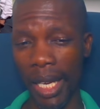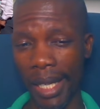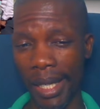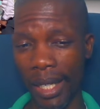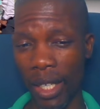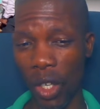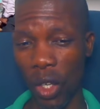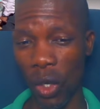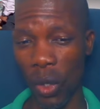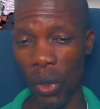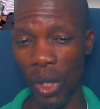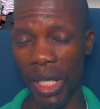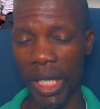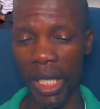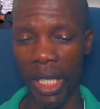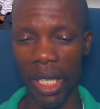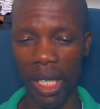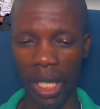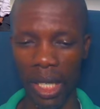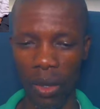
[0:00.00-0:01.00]

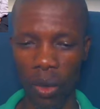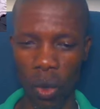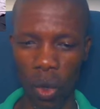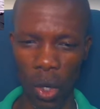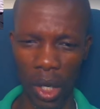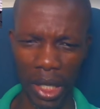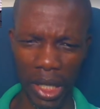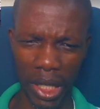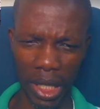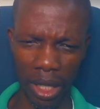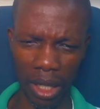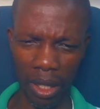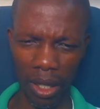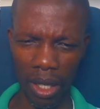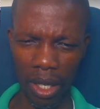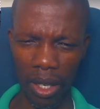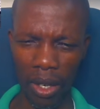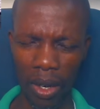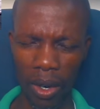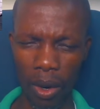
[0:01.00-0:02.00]
including the holding
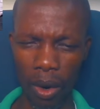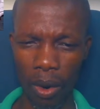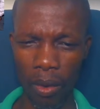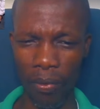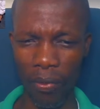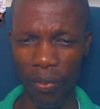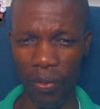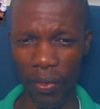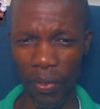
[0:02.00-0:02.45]
of